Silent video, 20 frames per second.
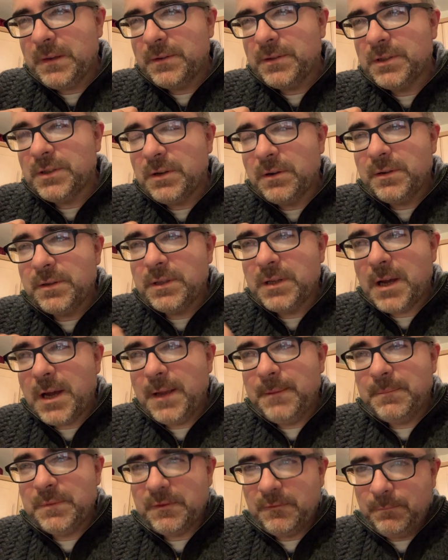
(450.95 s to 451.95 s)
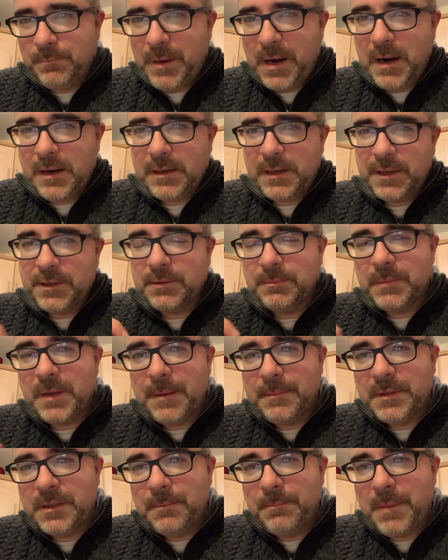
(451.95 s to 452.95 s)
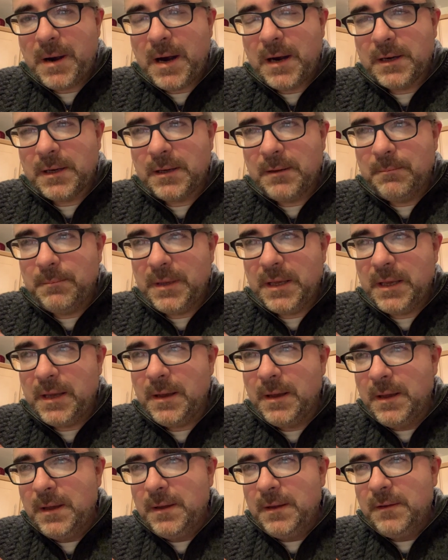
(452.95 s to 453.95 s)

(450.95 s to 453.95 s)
certain types of bark. Like sometimes the bark can be,